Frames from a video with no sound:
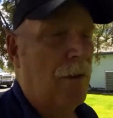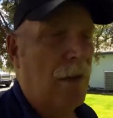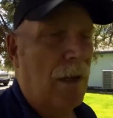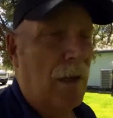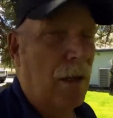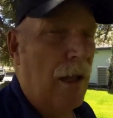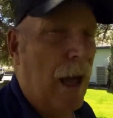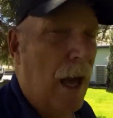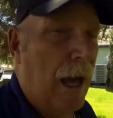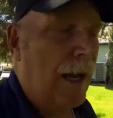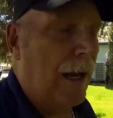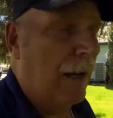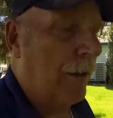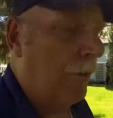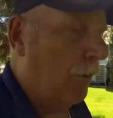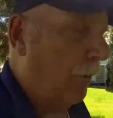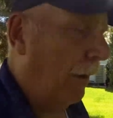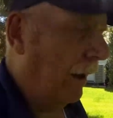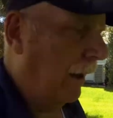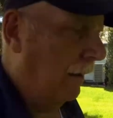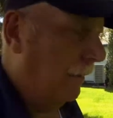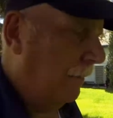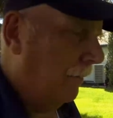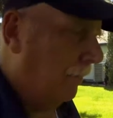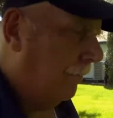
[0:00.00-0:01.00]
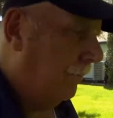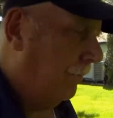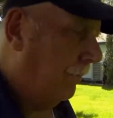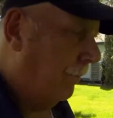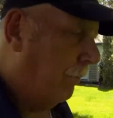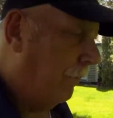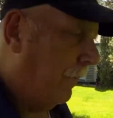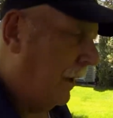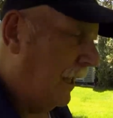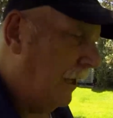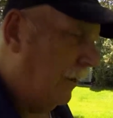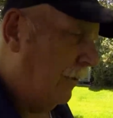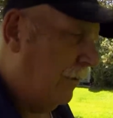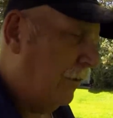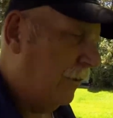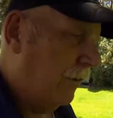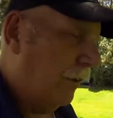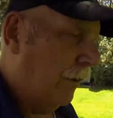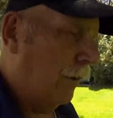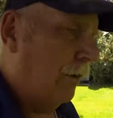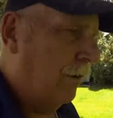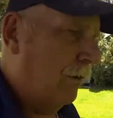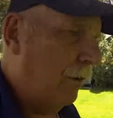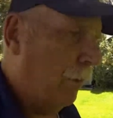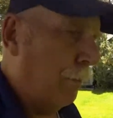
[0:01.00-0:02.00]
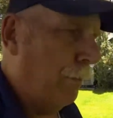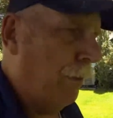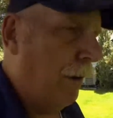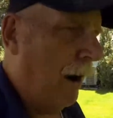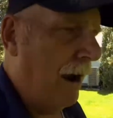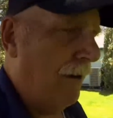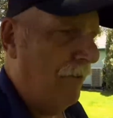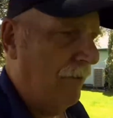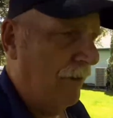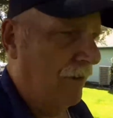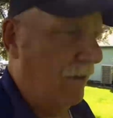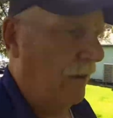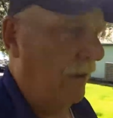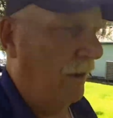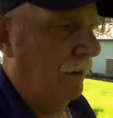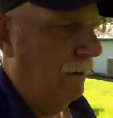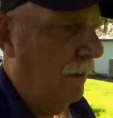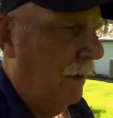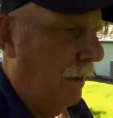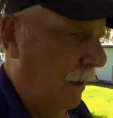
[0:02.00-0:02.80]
a lot of great ministers or prophecy